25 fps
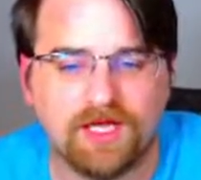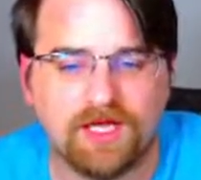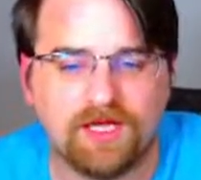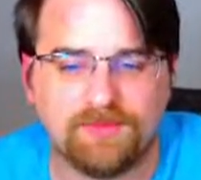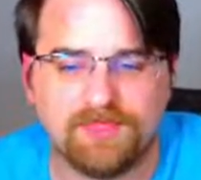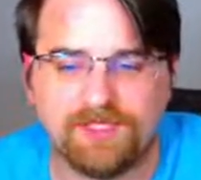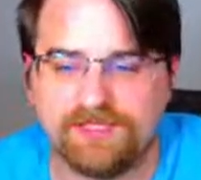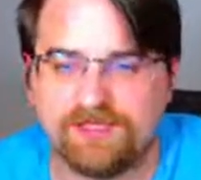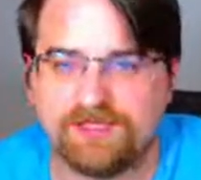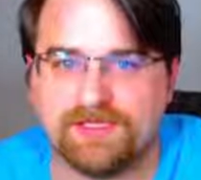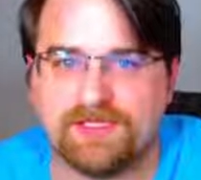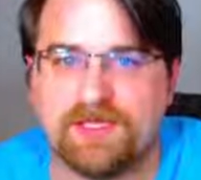
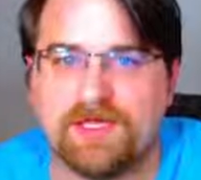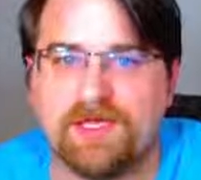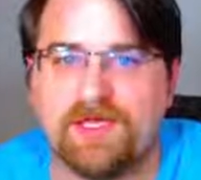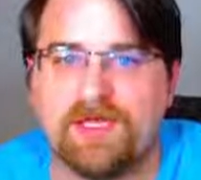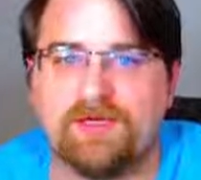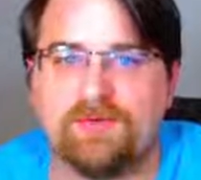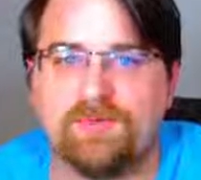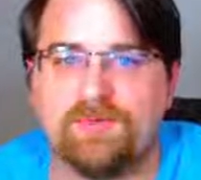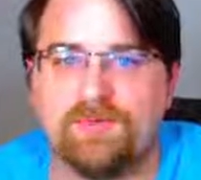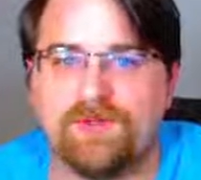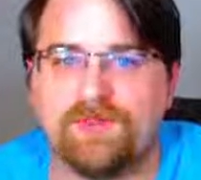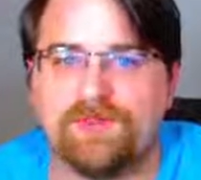in
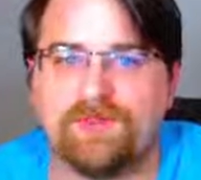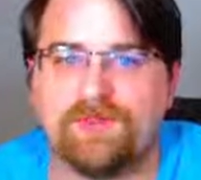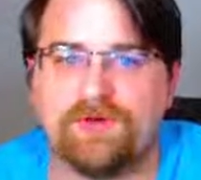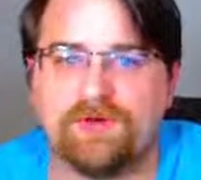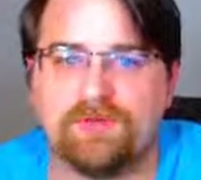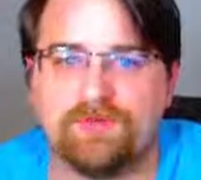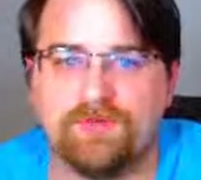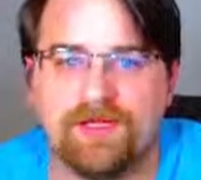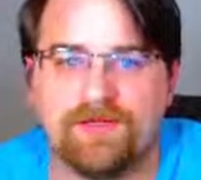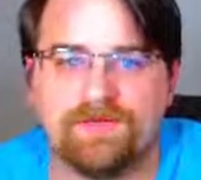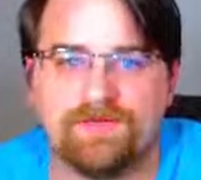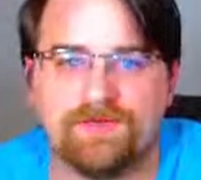line with their
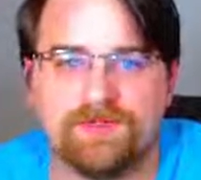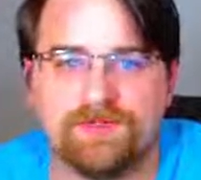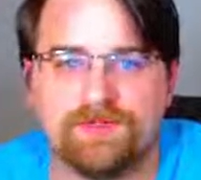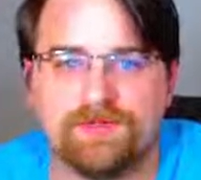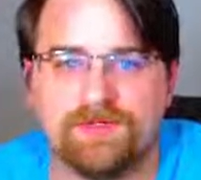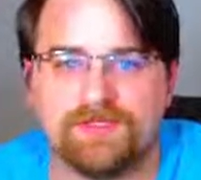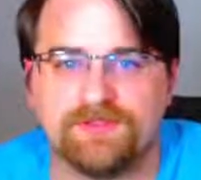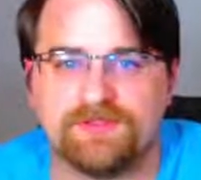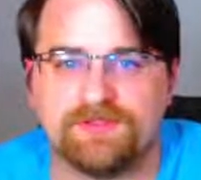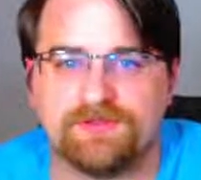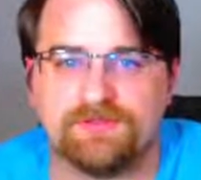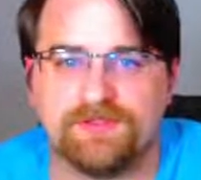revenue
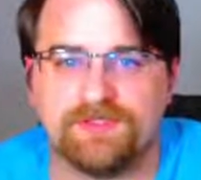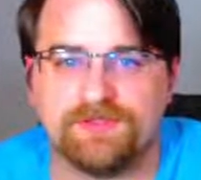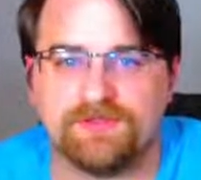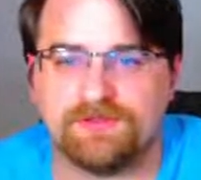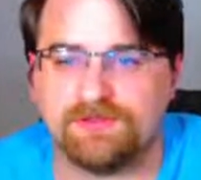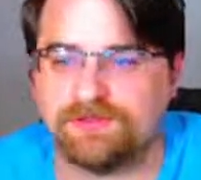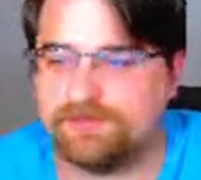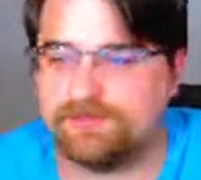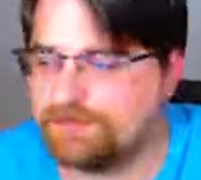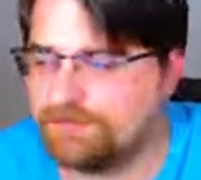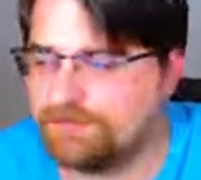estimates.